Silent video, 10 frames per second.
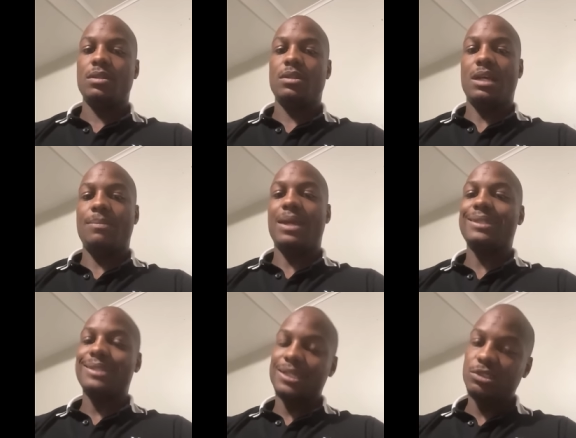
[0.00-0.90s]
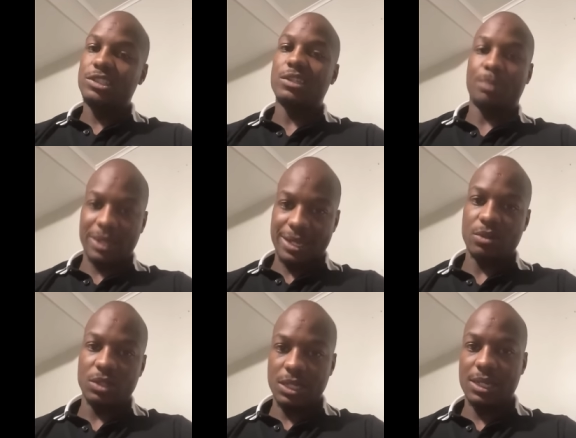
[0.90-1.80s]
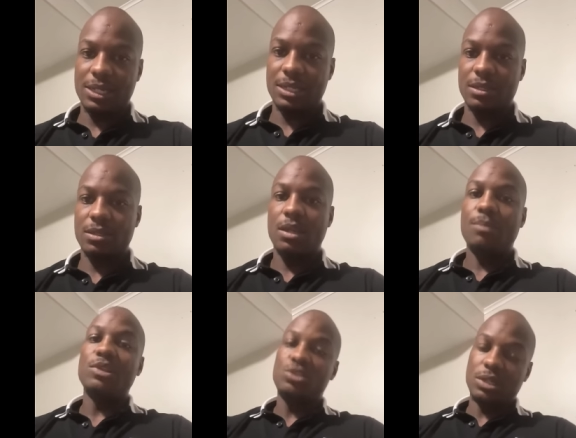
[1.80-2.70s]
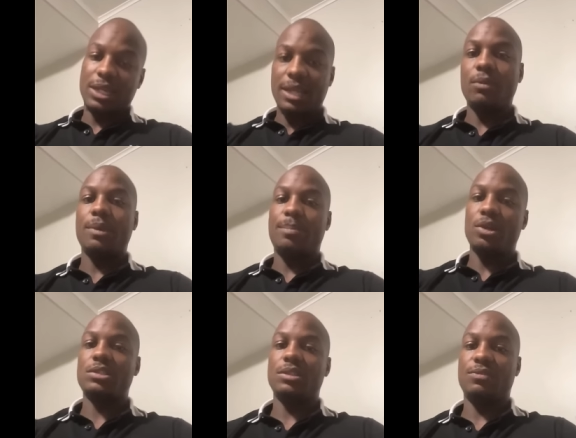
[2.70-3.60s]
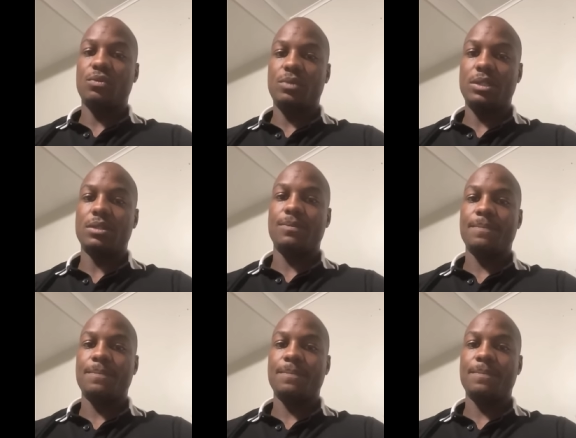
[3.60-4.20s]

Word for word: know what I mean? I thought you just playing on the internet, but you're an ignorant person and for real.